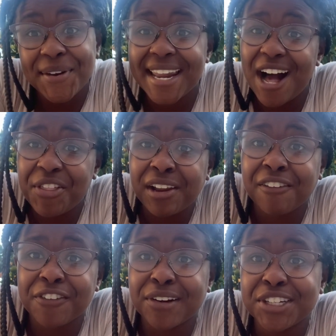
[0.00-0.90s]
now that our
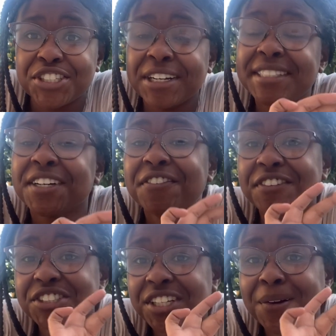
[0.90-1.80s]
furniture is
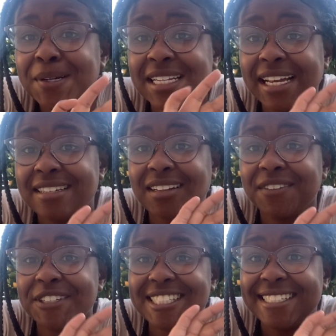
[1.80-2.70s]
officially going to get
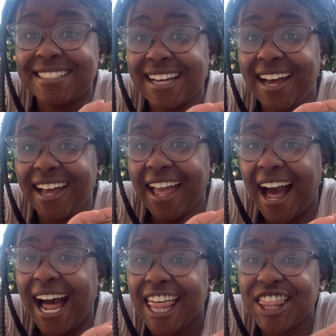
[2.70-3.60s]
delivered today,
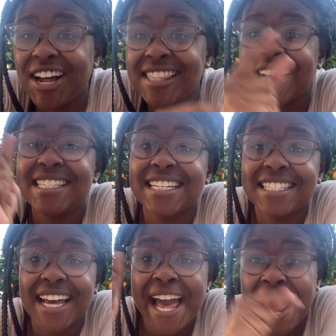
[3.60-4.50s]
I thought that
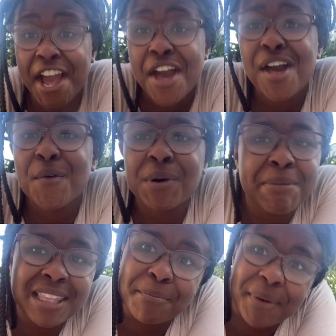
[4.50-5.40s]
today would
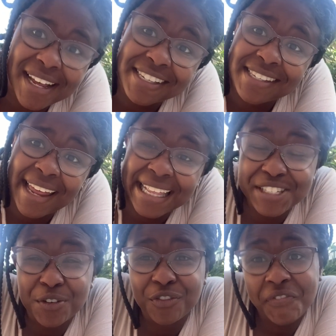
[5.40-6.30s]
be the best day
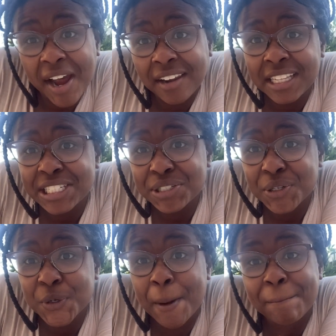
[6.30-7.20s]
to finally
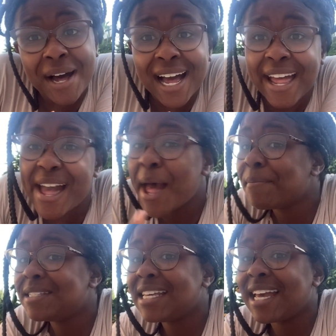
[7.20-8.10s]
do my
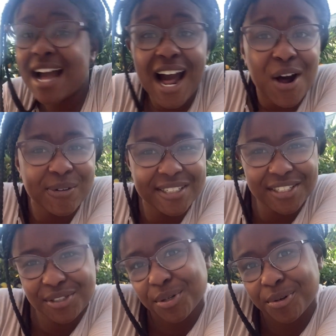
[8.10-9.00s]
empty
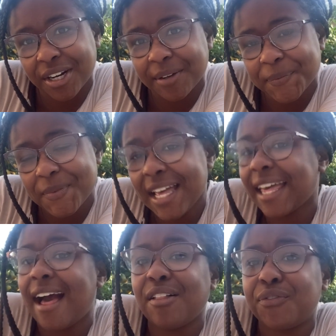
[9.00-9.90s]
house tour,
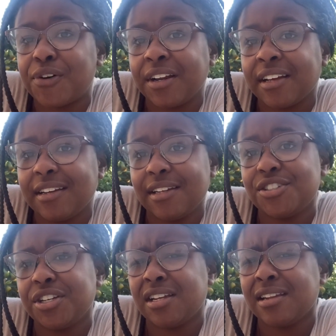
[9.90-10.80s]
California
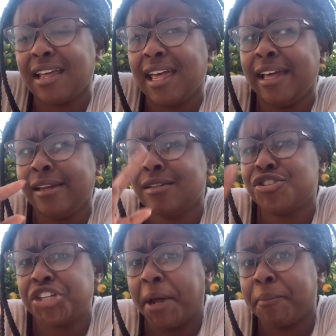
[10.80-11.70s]
edition, in
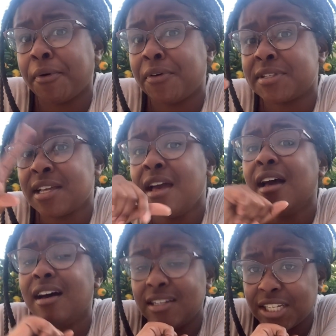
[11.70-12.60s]
shambles
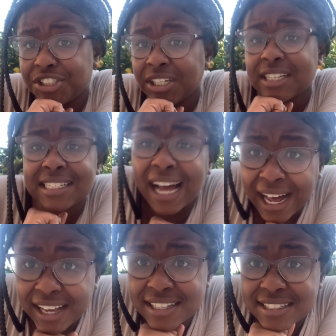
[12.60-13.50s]
edition. Because
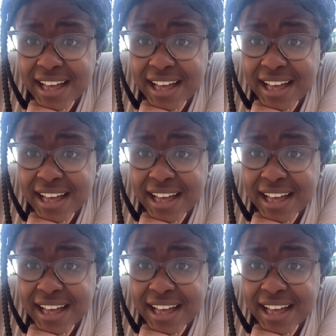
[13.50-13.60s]
guys,